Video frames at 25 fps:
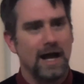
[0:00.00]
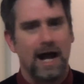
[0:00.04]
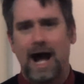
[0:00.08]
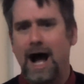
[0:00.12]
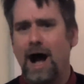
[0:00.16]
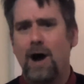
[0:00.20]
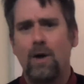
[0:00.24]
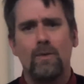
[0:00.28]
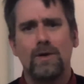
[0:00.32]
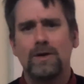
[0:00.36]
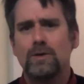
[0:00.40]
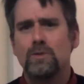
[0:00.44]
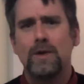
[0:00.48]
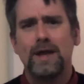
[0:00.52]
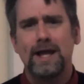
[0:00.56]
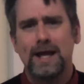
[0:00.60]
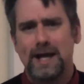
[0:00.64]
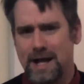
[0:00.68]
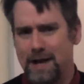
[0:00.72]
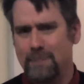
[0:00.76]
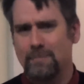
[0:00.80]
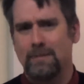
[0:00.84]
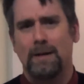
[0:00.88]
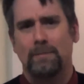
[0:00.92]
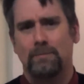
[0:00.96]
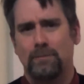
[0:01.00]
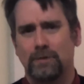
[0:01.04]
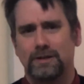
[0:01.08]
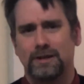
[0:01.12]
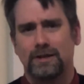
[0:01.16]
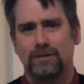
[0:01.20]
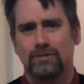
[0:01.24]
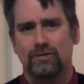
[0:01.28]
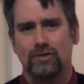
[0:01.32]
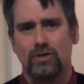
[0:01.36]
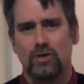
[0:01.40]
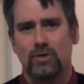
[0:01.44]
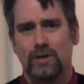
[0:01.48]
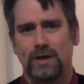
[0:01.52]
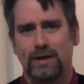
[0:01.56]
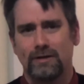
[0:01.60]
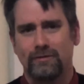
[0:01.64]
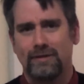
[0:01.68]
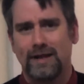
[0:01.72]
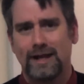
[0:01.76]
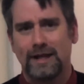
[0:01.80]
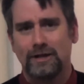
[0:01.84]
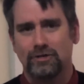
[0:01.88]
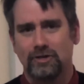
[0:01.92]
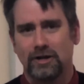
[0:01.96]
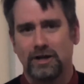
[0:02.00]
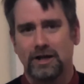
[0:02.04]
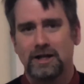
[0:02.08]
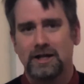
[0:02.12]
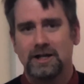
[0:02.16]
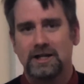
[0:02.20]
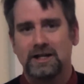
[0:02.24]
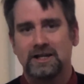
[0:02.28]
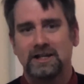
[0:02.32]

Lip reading: How would we come up with this new innovation?